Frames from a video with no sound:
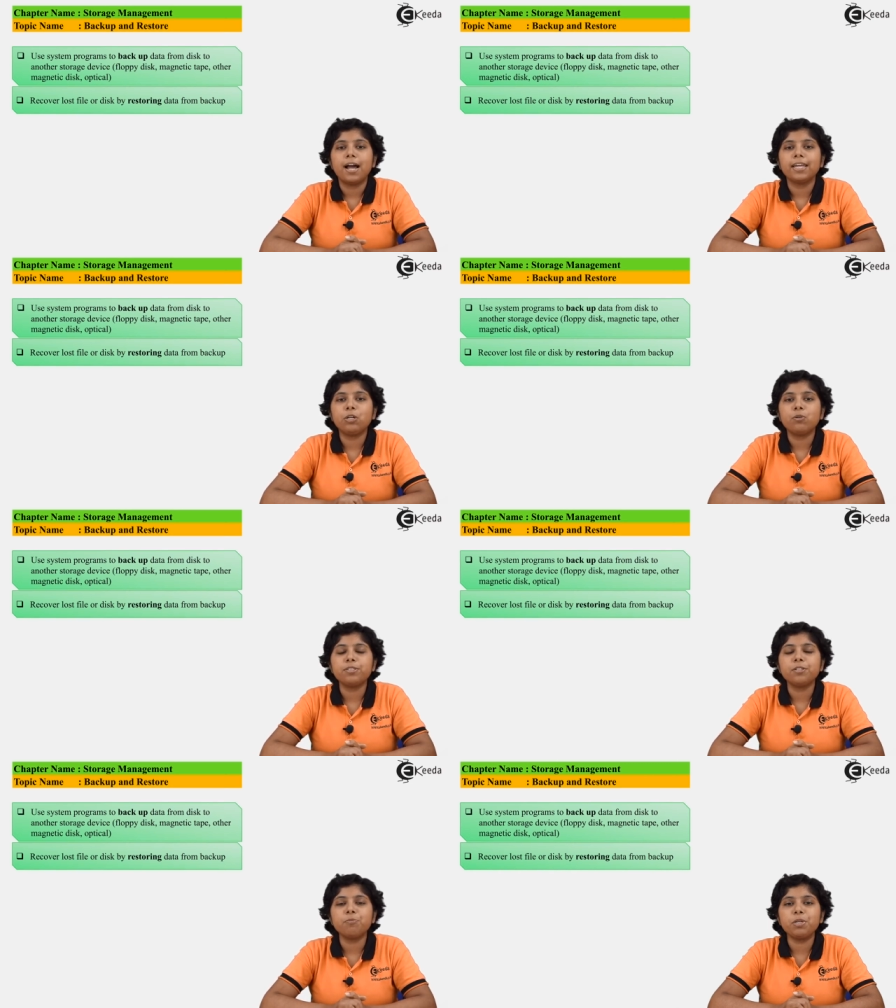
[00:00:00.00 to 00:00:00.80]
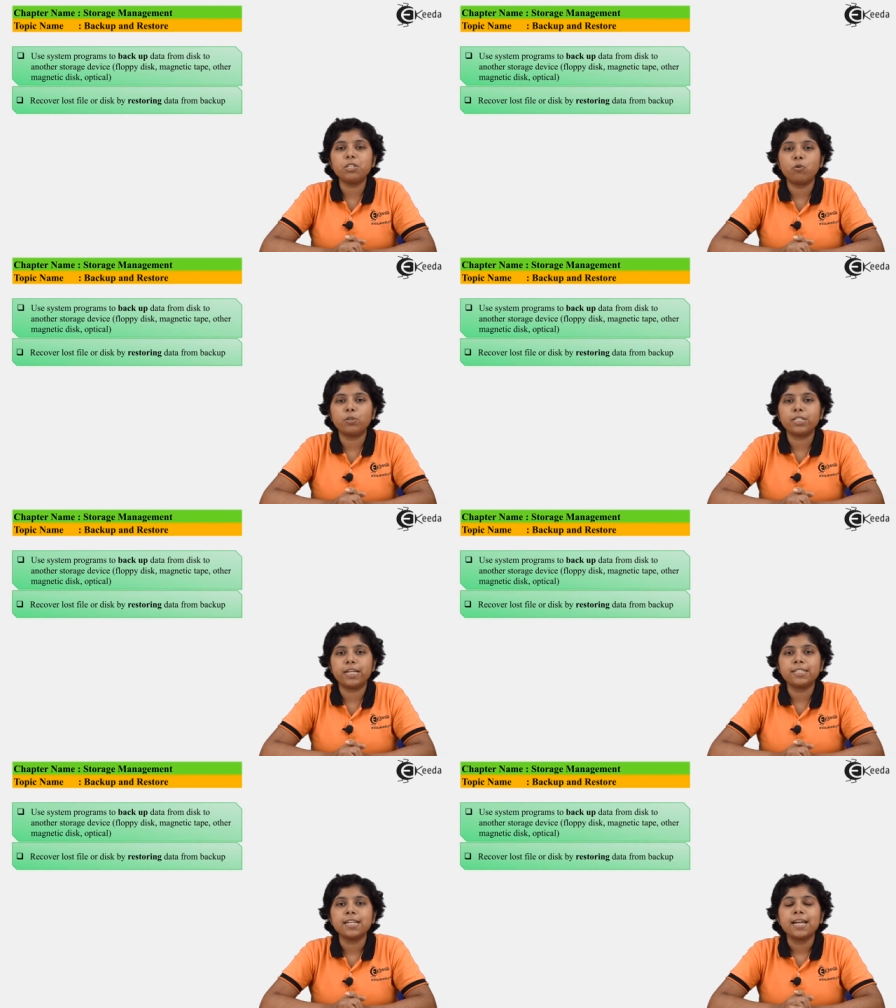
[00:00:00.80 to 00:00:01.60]
A user may
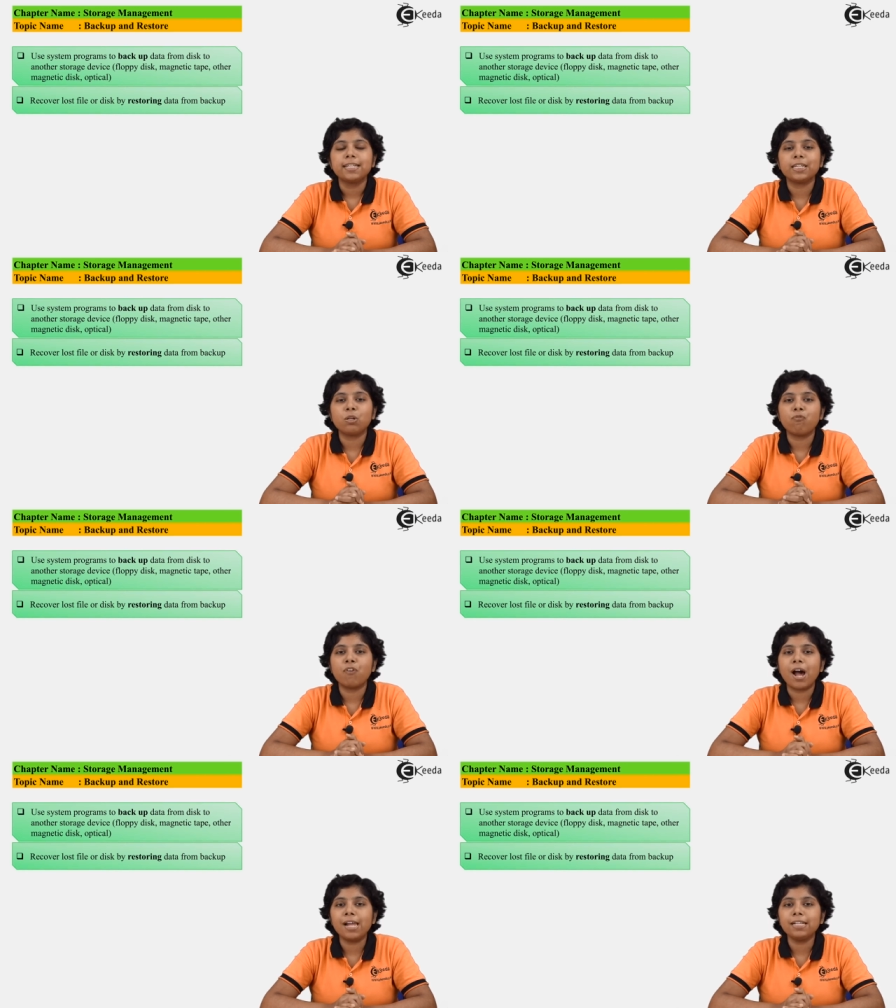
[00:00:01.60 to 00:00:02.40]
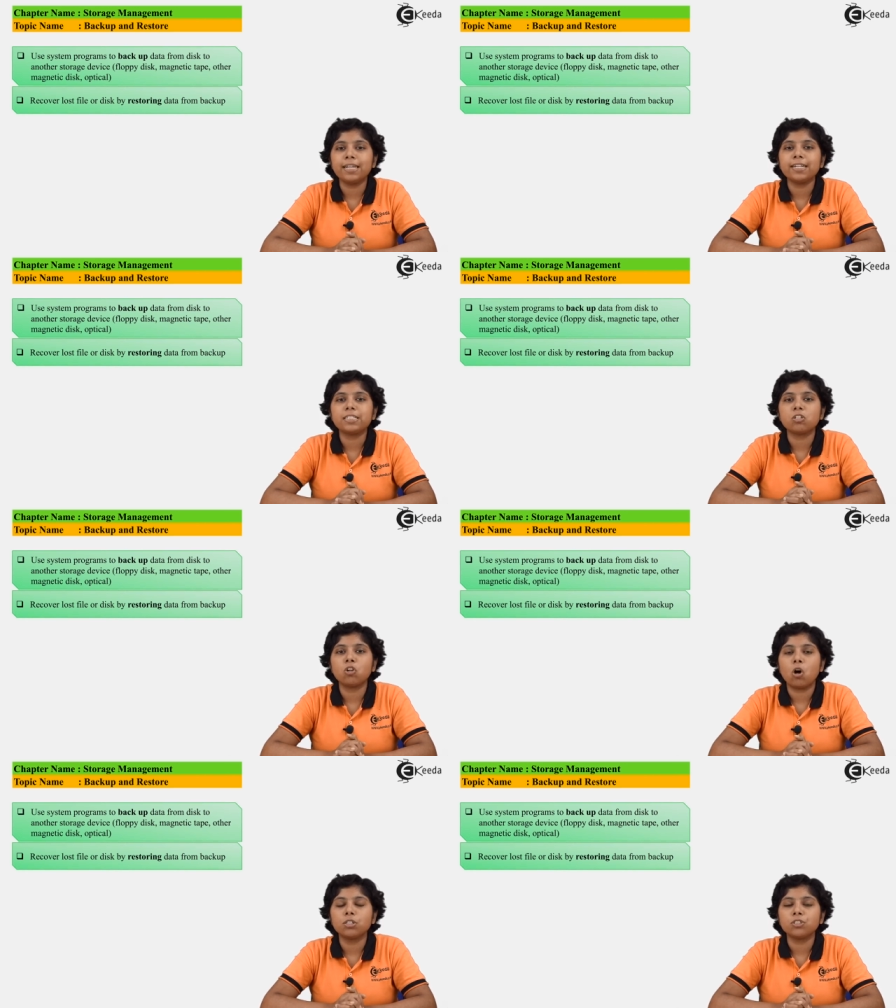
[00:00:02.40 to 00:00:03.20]
notice that a file gets
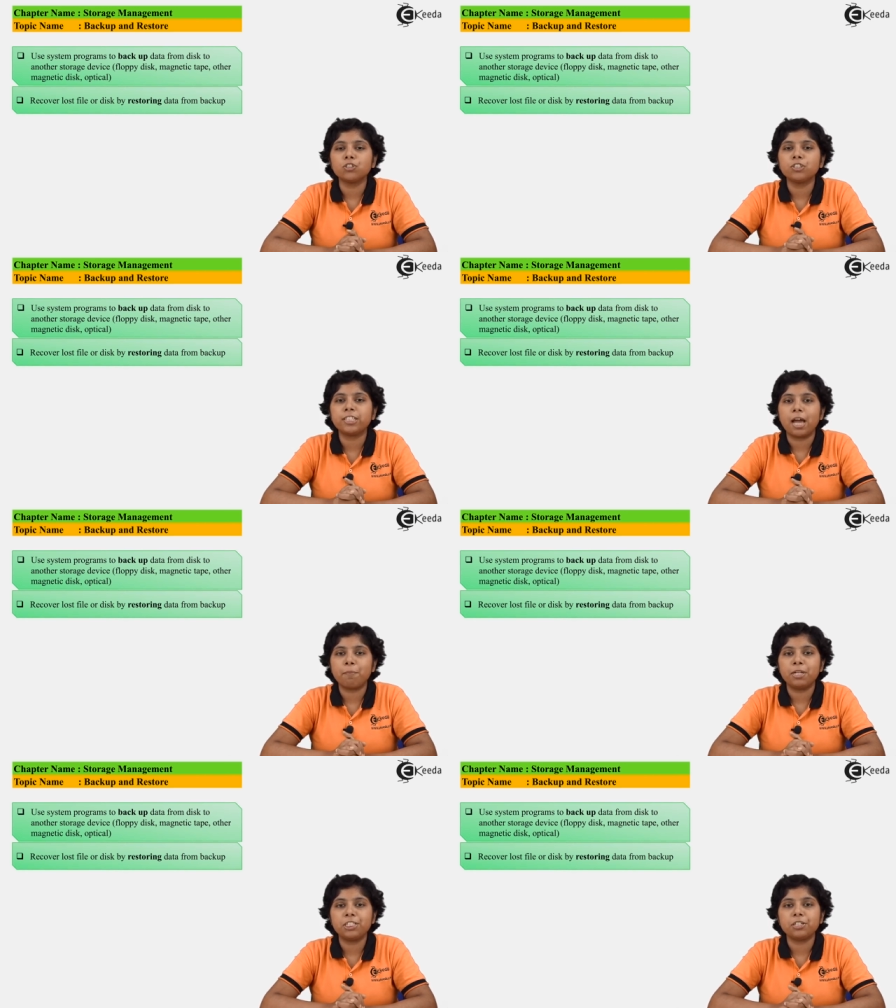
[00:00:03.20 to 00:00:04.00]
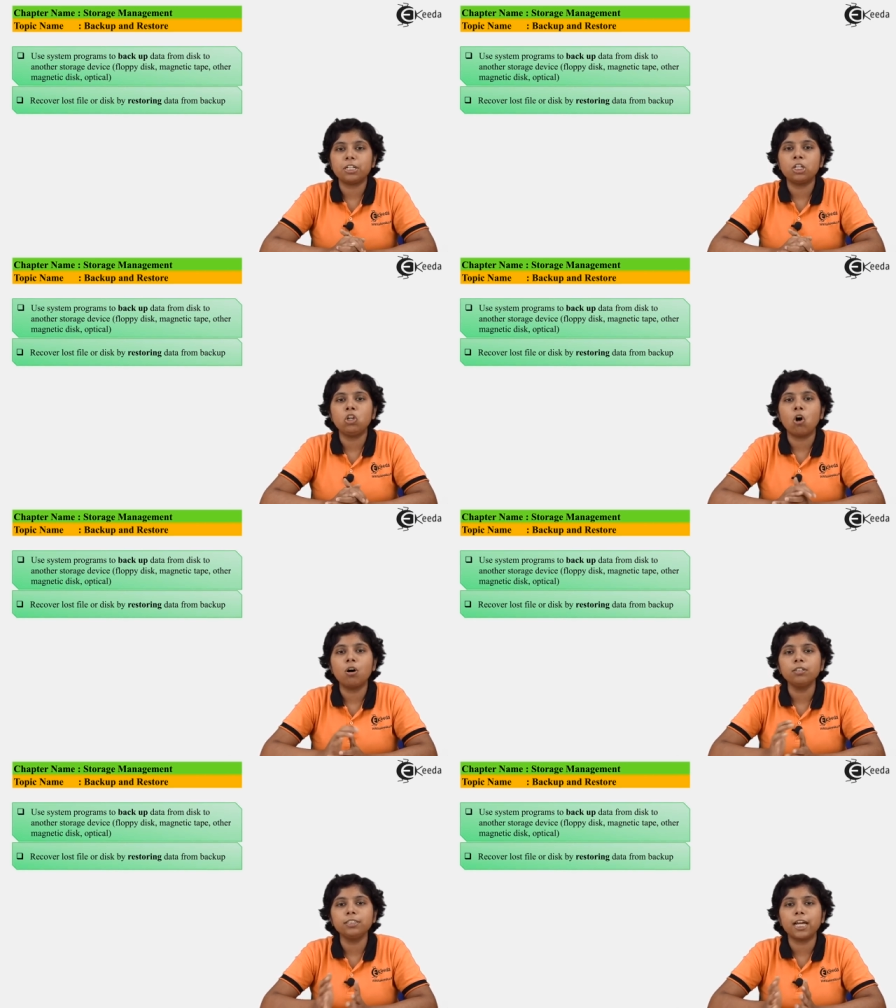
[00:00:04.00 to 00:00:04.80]
lost or damaged a
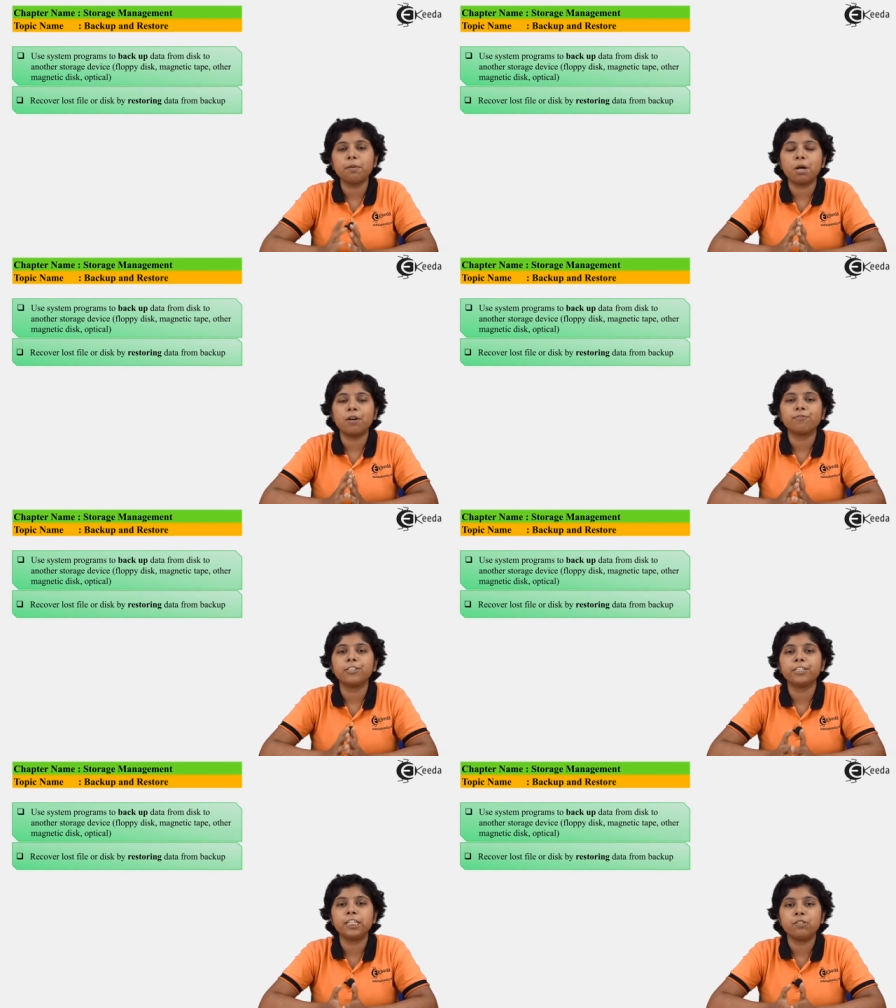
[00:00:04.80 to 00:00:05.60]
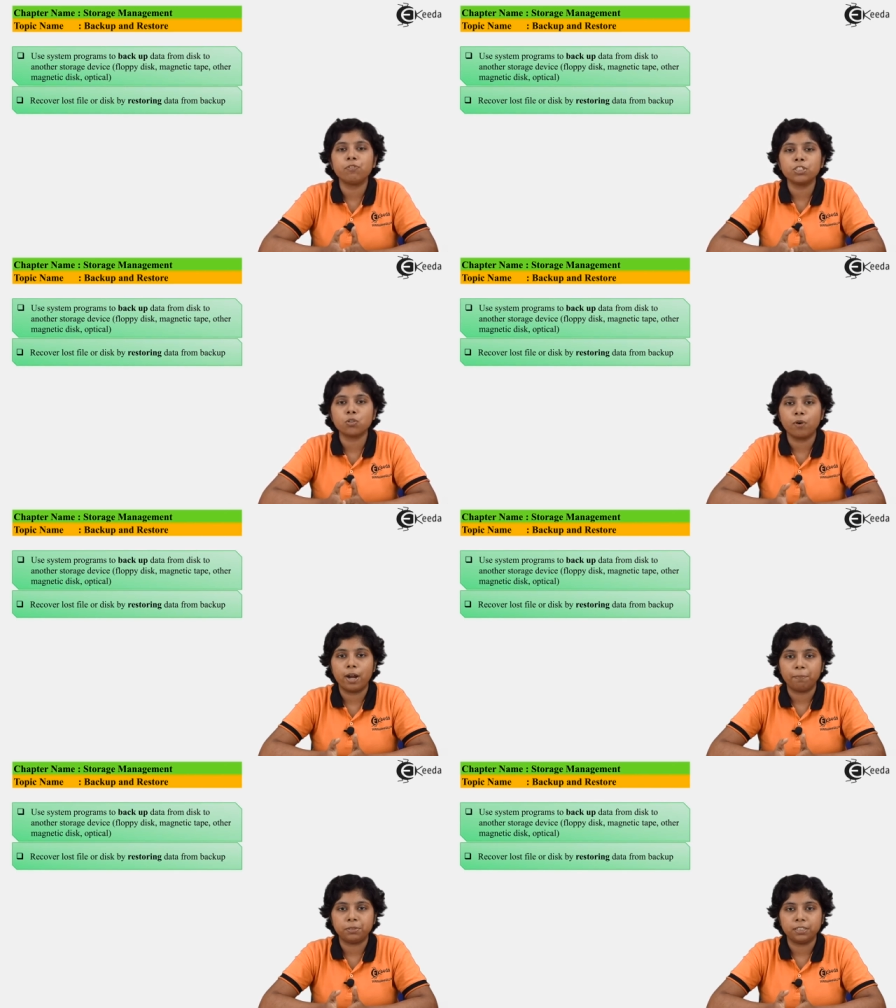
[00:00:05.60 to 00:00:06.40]
long time after it was
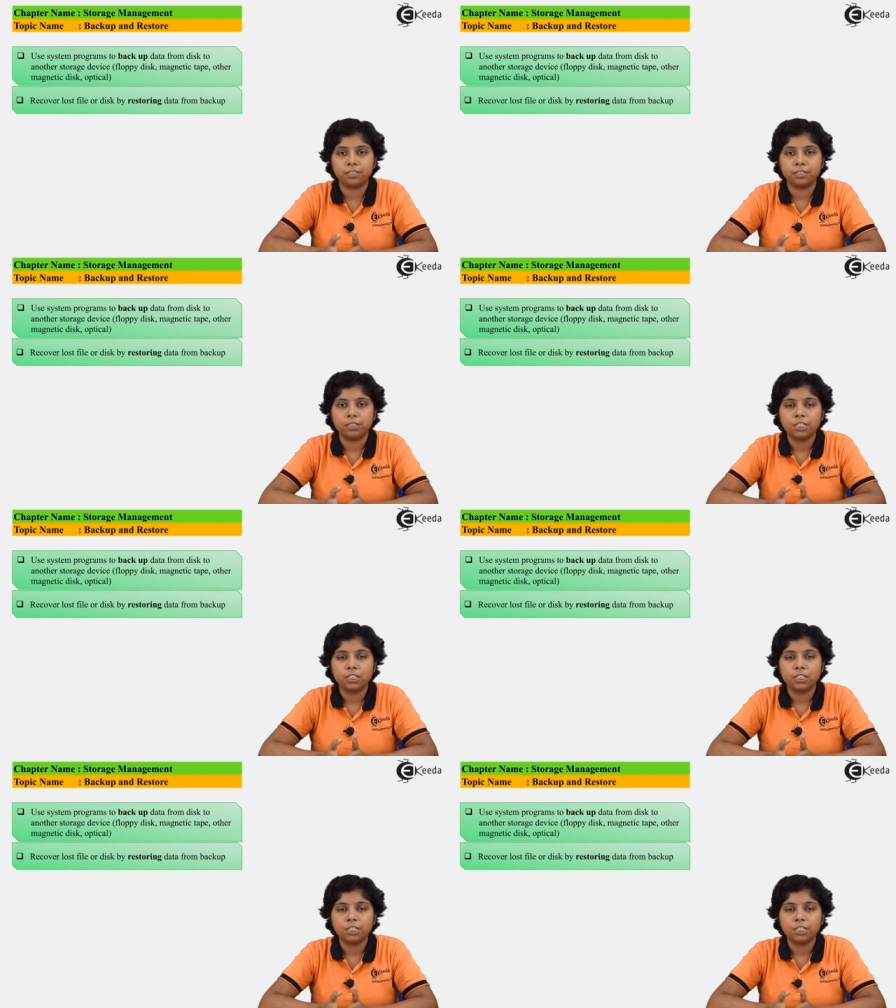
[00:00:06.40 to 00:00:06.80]
corrupted.